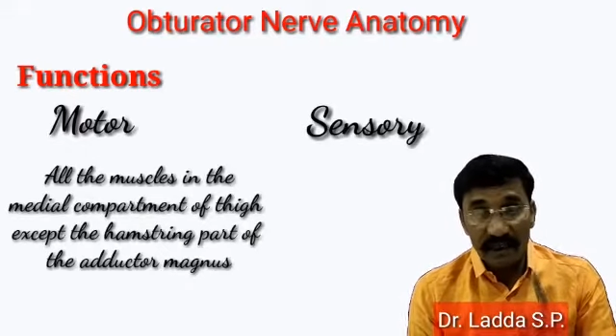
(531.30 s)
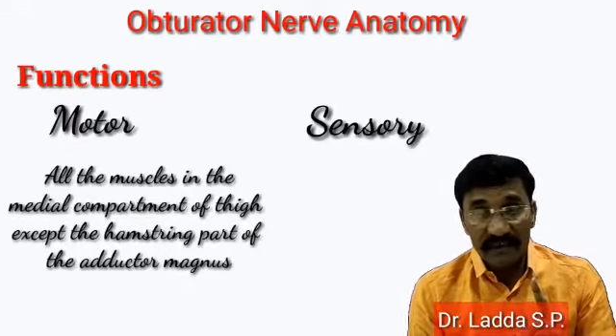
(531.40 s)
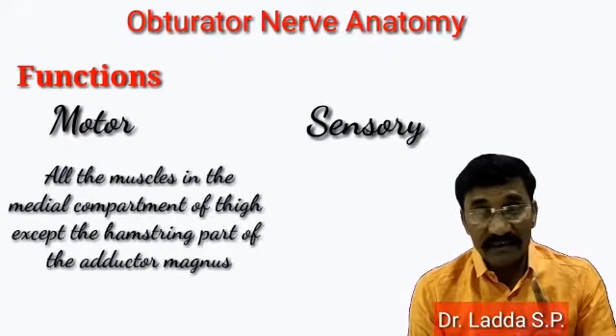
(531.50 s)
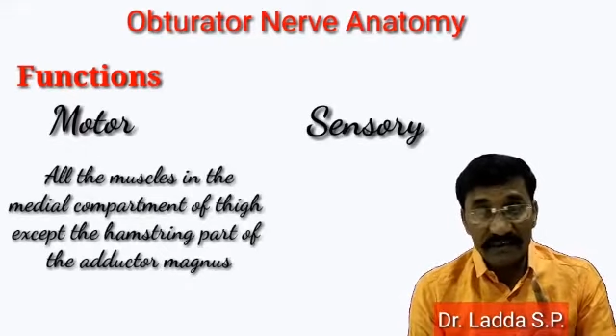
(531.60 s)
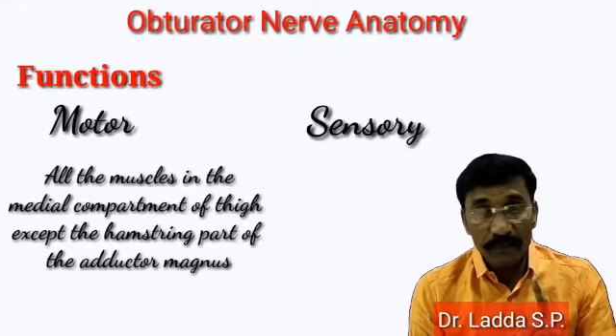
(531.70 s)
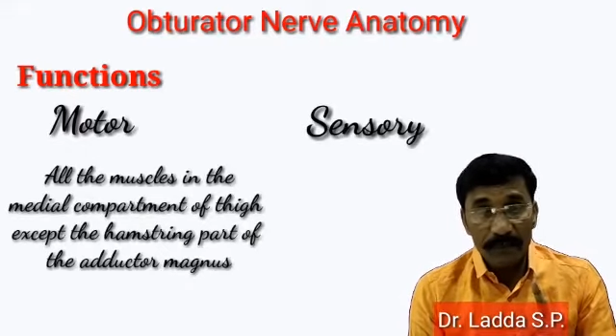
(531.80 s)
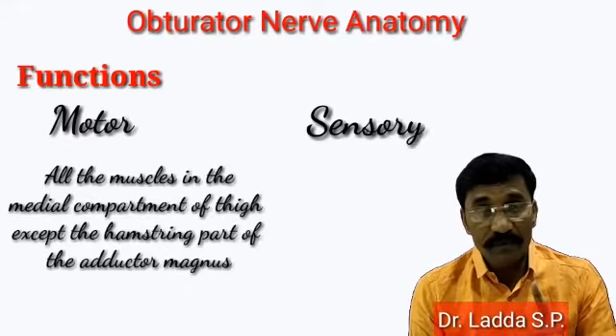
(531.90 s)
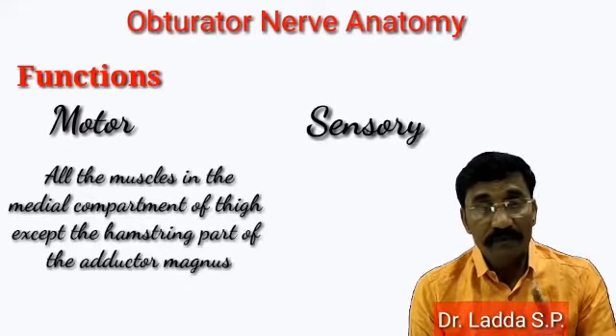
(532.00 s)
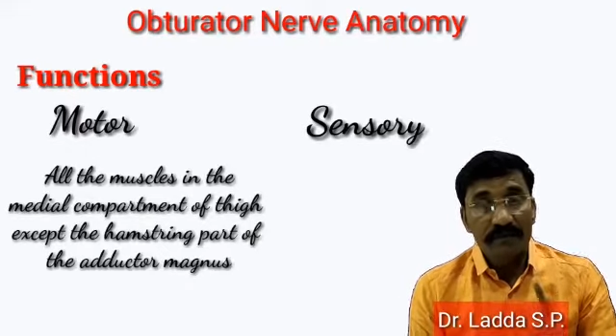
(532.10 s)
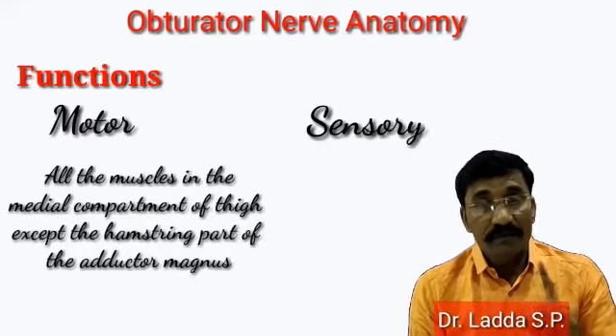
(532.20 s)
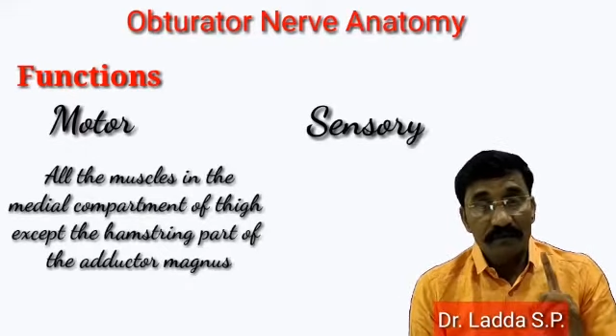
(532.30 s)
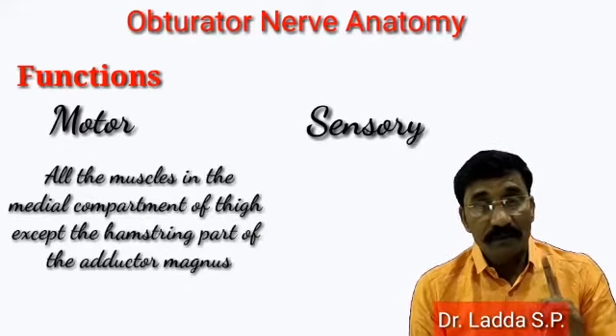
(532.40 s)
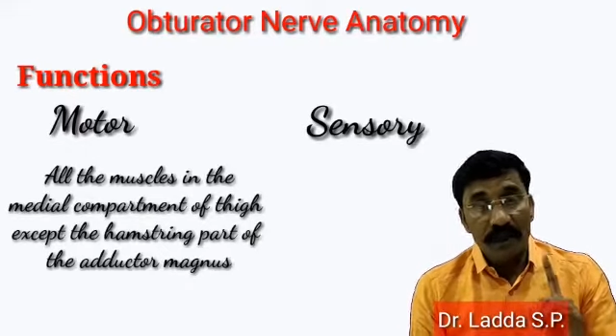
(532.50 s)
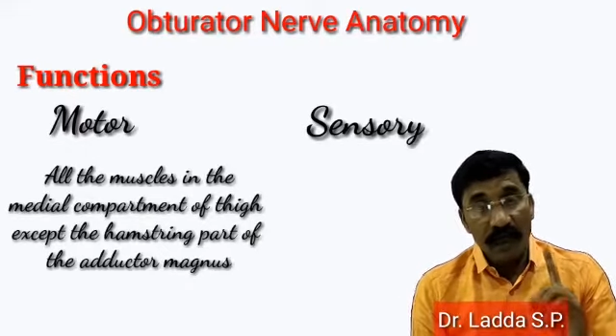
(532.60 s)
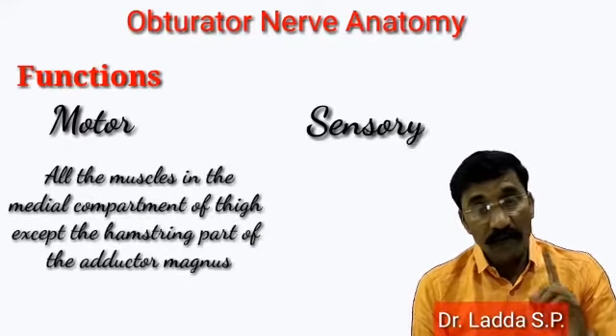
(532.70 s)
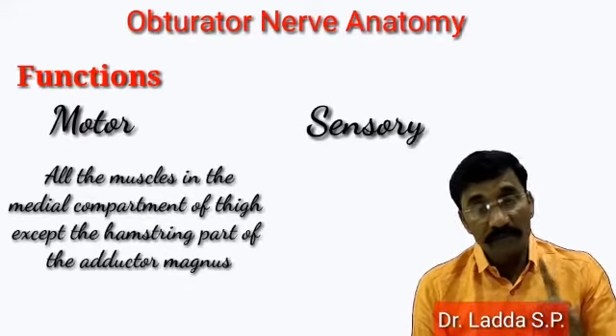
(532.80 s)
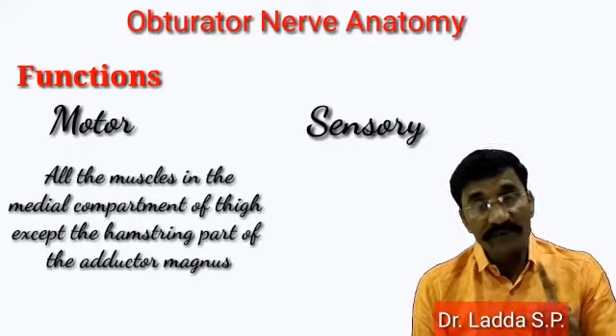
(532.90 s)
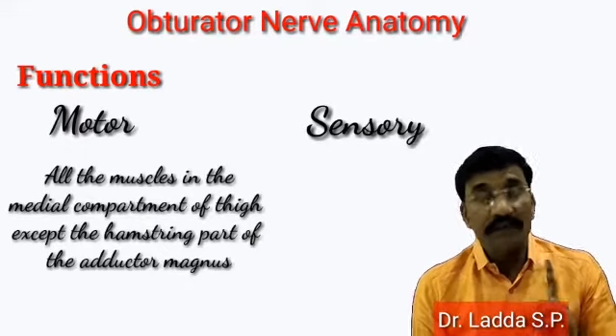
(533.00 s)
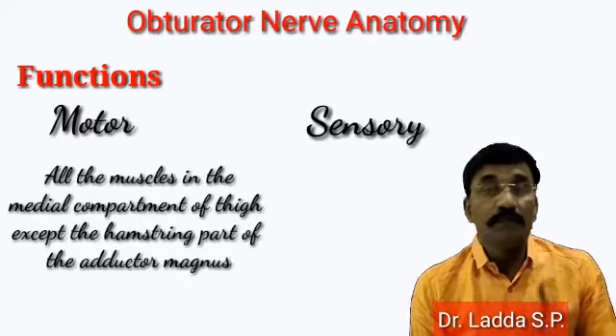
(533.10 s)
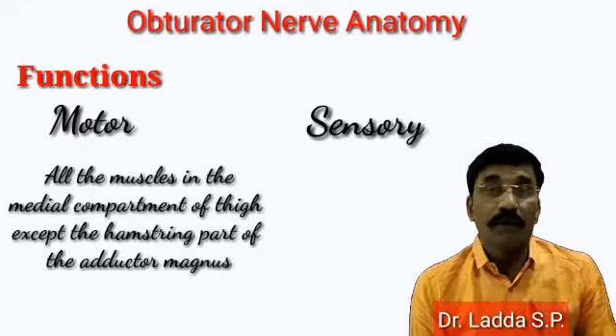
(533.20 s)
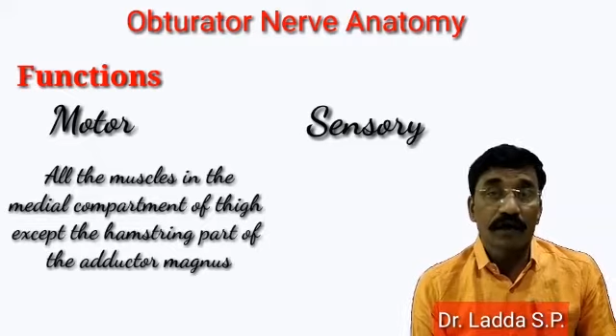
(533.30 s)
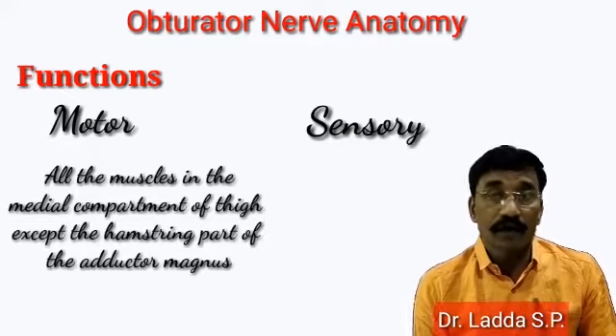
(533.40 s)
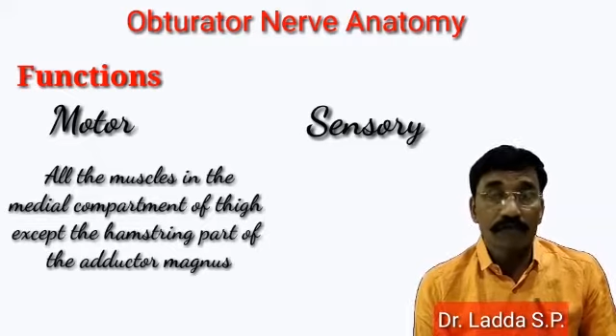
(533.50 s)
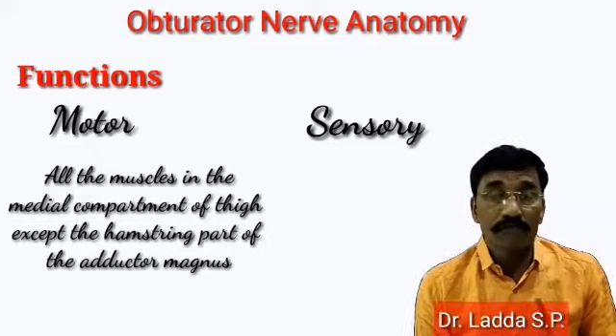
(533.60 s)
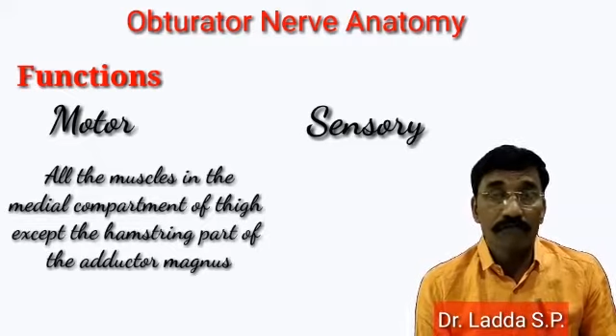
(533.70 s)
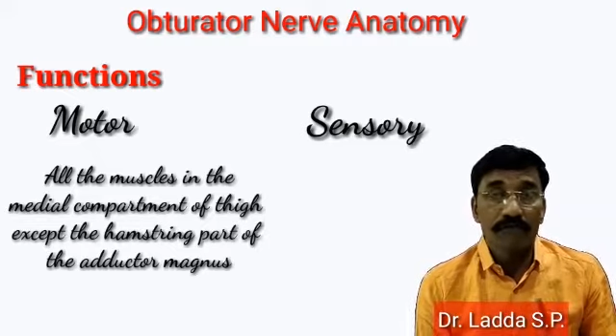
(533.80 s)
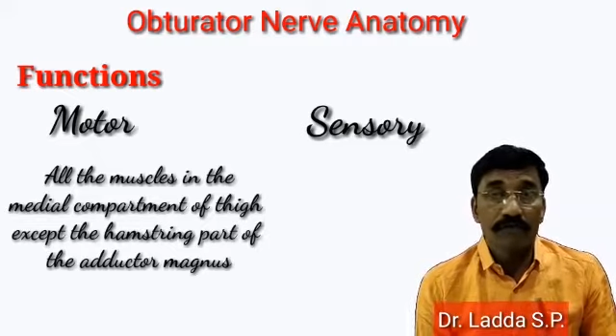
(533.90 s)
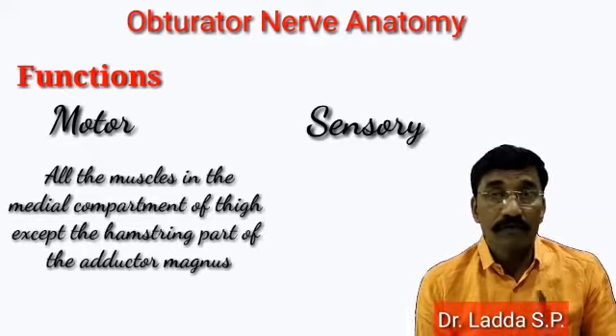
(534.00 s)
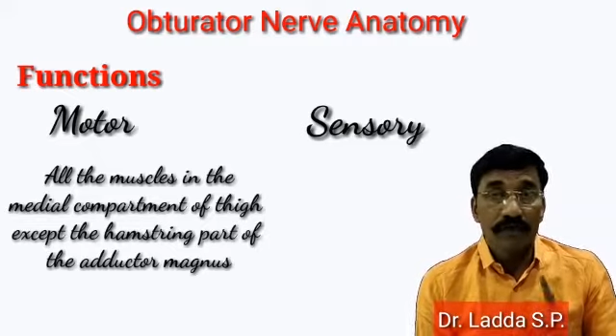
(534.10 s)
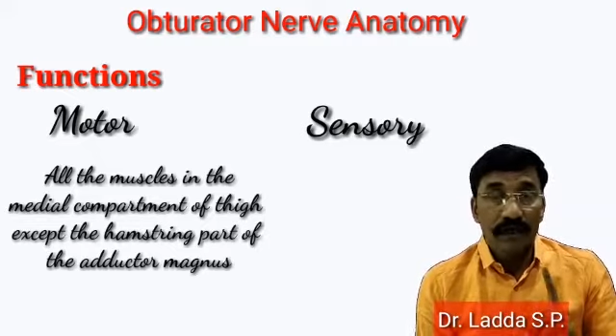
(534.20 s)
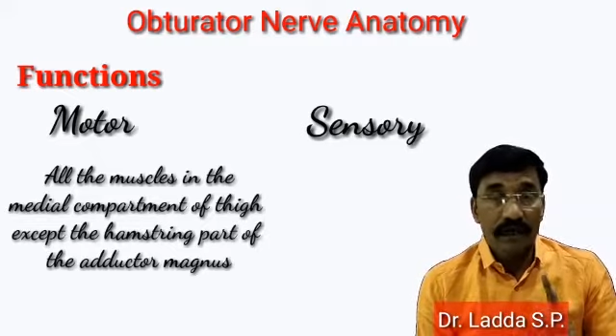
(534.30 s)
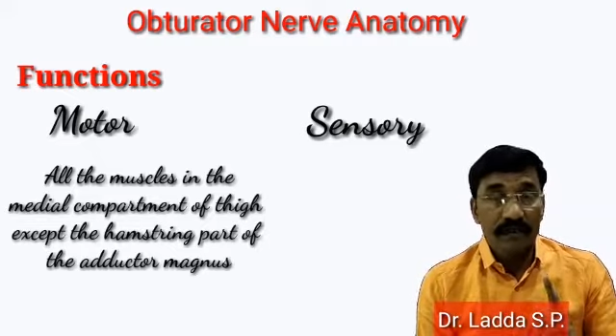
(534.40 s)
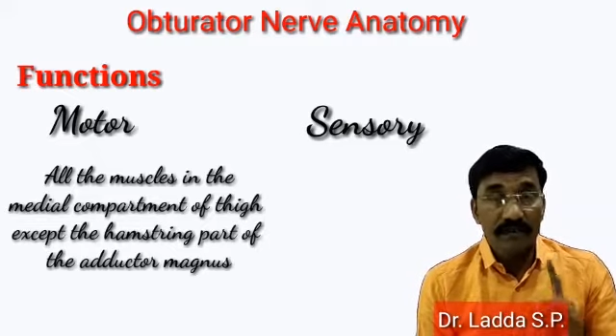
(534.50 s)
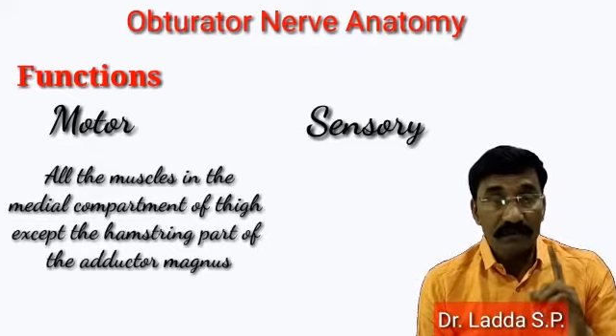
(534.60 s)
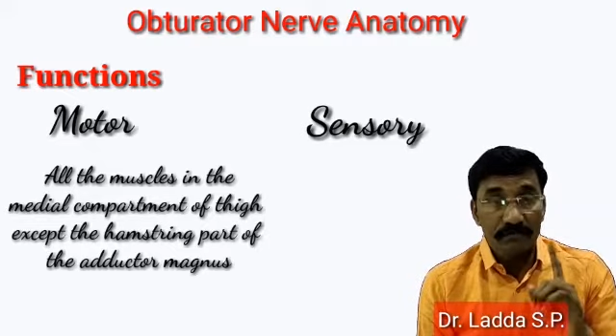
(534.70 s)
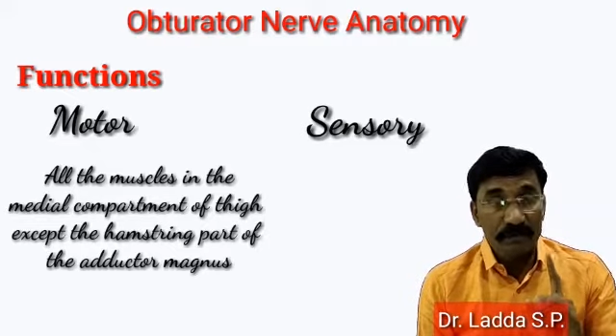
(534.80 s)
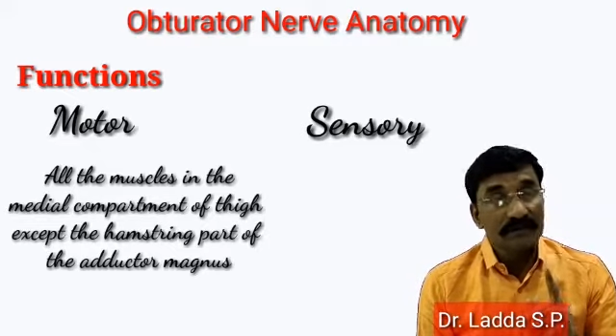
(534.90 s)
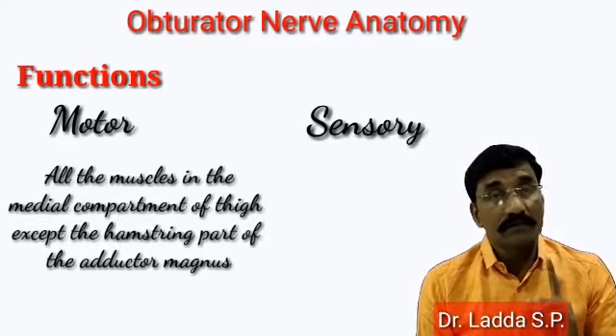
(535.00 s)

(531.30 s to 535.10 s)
except the hamstring part of adductor